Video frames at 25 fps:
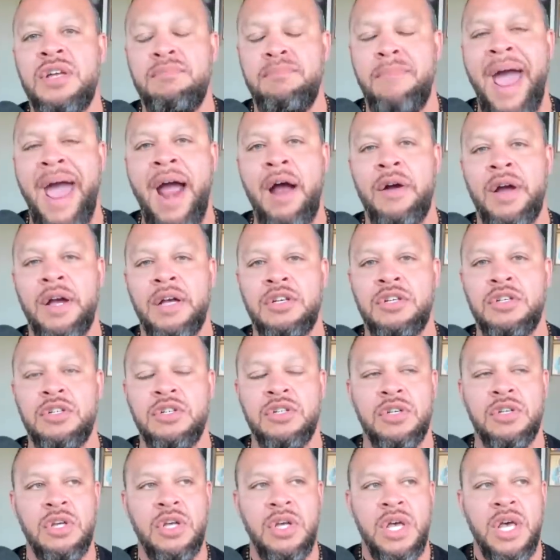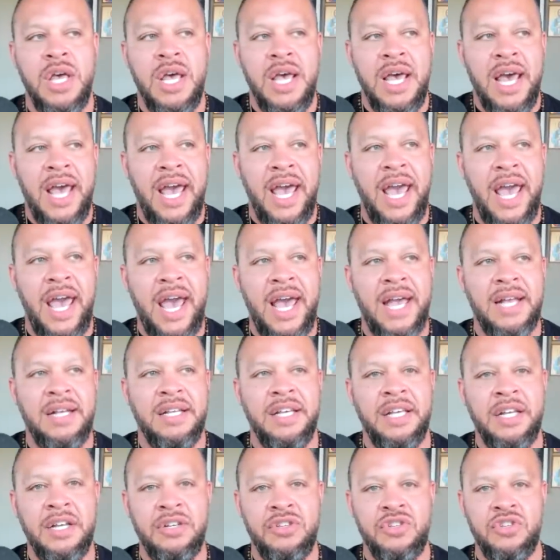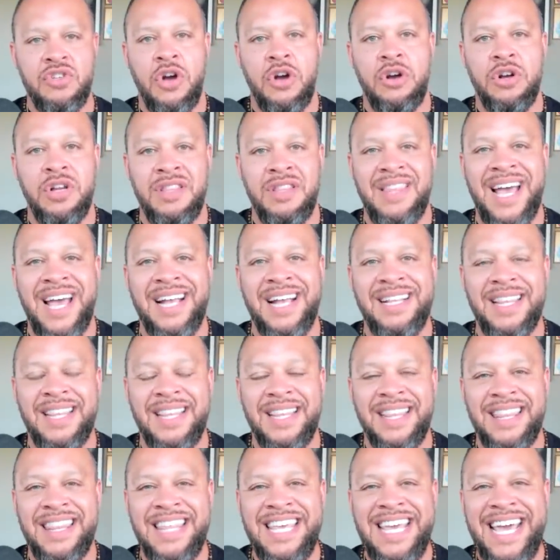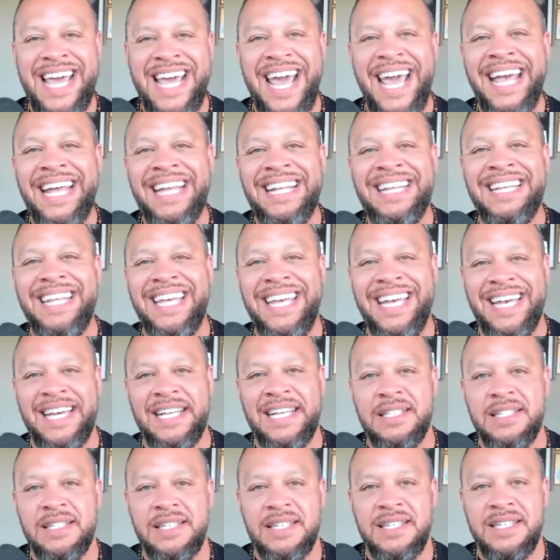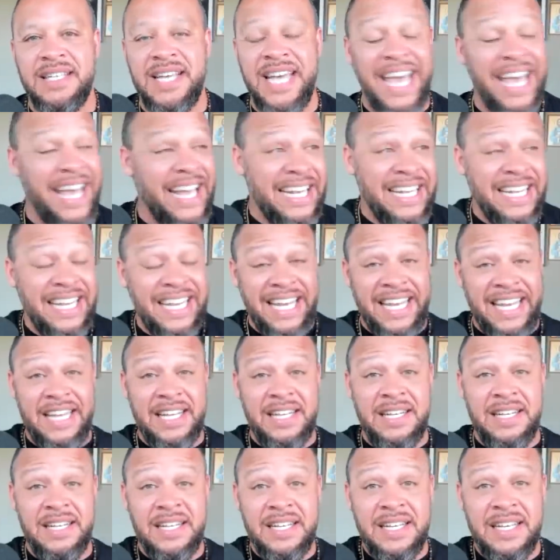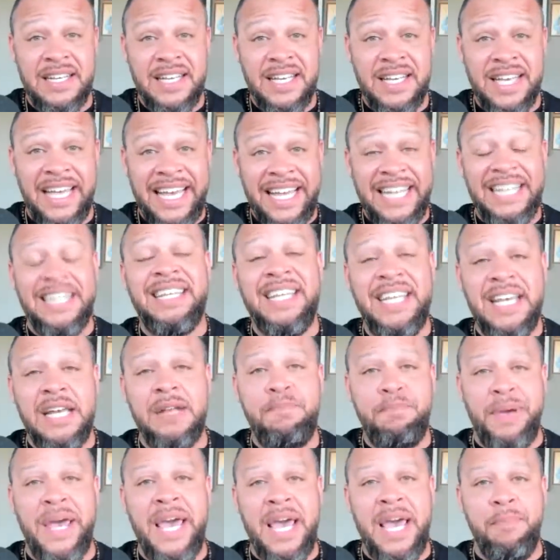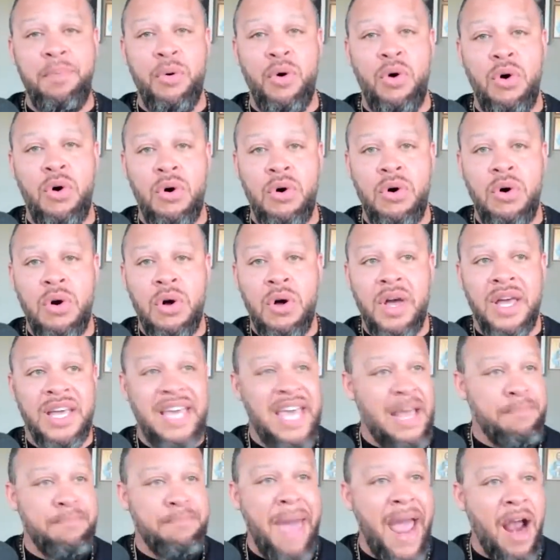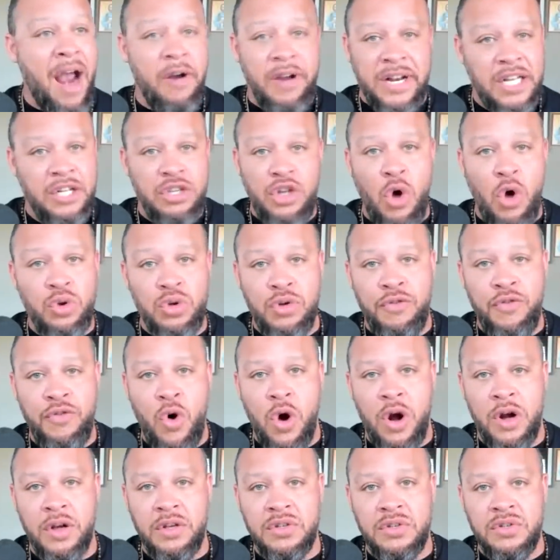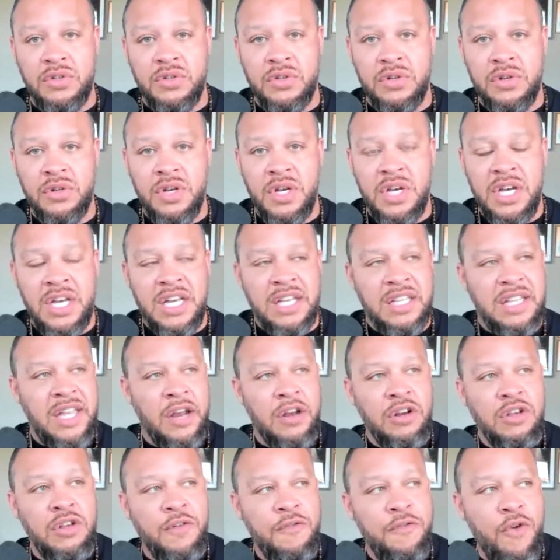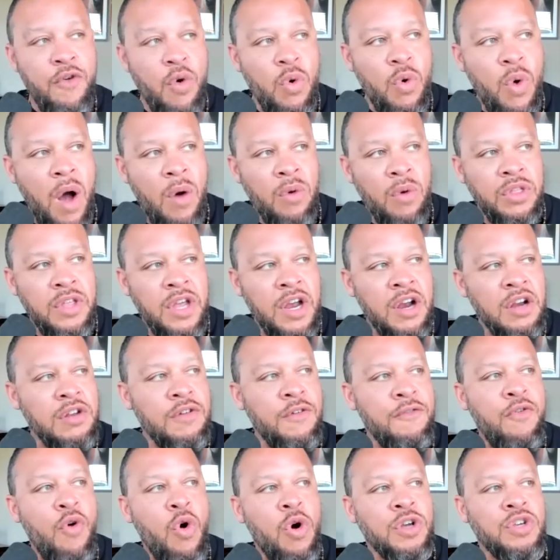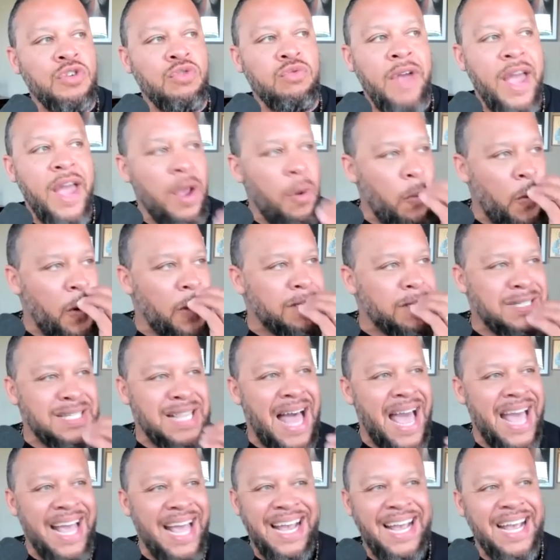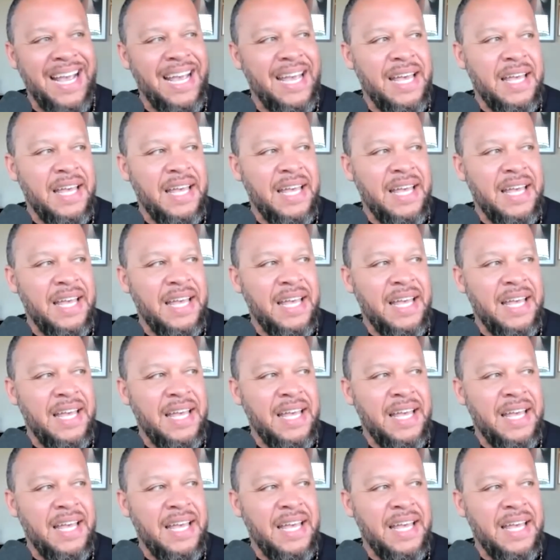in marriage and it asserted that the indians indian indian people get married and don't divorce their, divo- their divorce rate was like